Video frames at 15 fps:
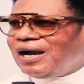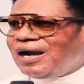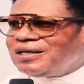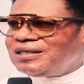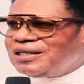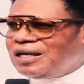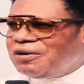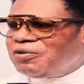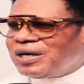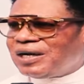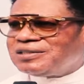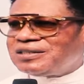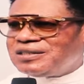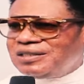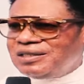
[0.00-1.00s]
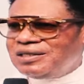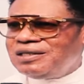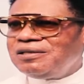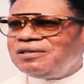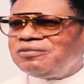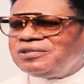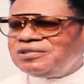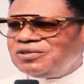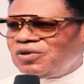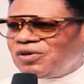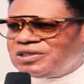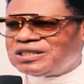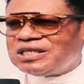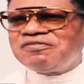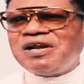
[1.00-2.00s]
And we can see, you
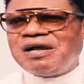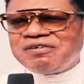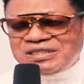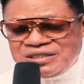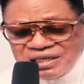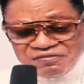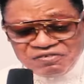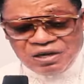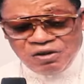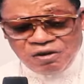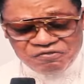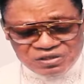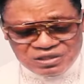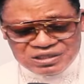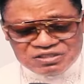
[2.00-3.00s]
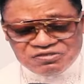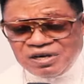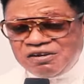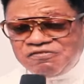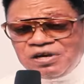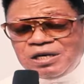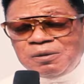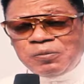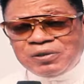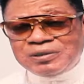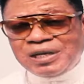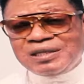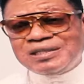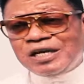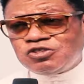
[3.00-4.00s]
know, the significance of it. It's very, very
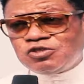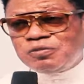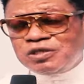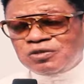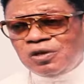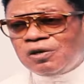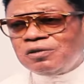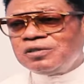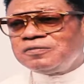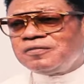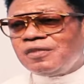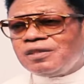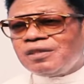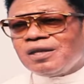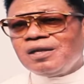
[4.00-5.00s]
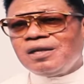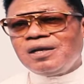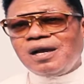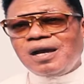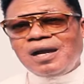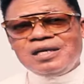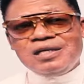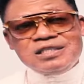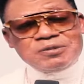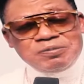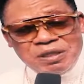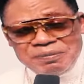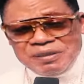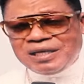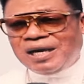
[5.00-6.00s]
important. It has to be done. It's
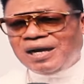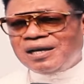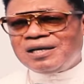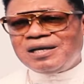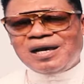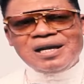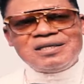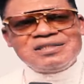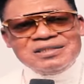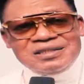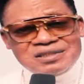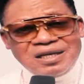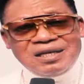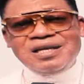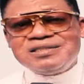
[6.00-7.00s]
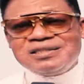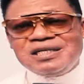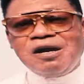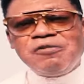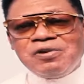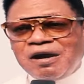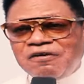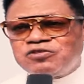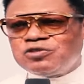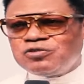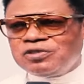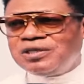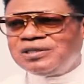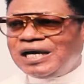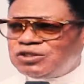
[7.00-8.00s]
biblical. And in Celestia, we have to
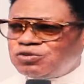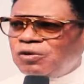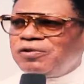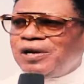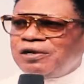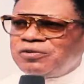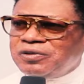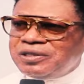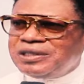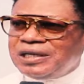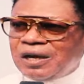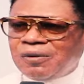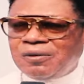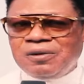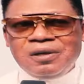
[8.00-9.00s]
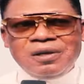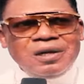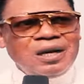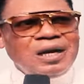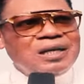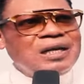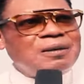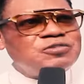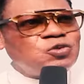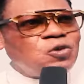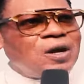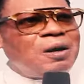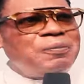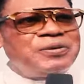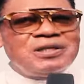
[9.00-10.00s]
do it. That's what we are doing now. And I'm
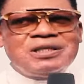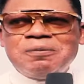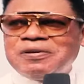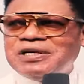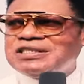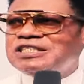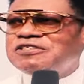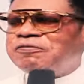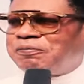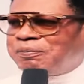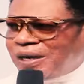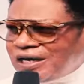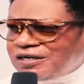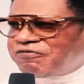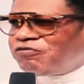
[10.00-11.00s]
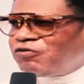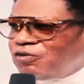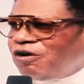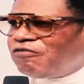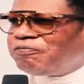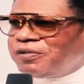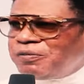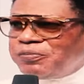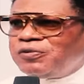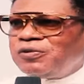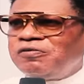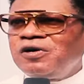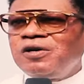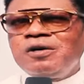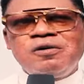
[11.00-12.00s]
so happy the place is packed full of
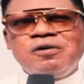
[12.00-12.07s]
people,